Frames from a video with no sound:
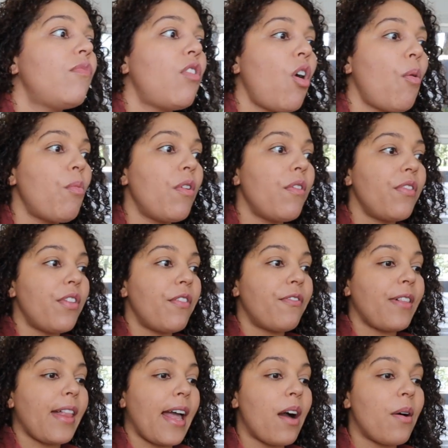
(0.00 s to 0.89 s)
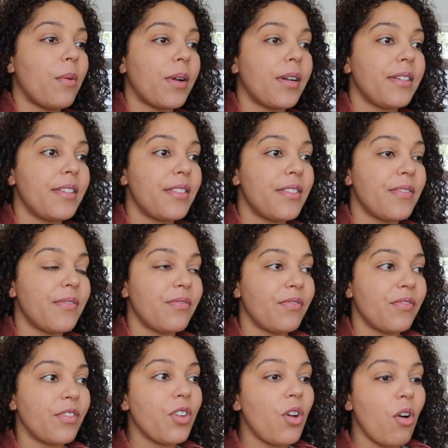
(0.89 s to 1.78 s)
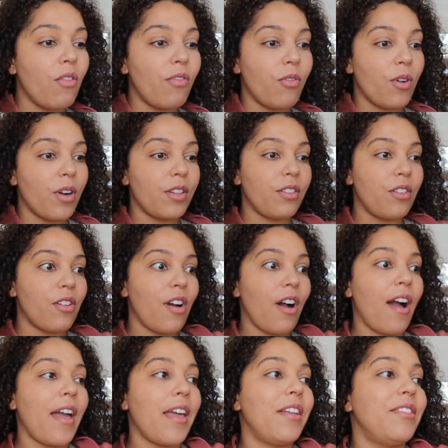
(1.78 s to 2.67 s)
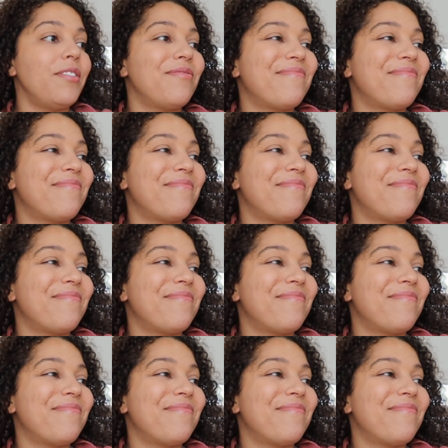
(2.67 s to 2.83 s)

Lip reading: Move the flowers. Go for it, little guy.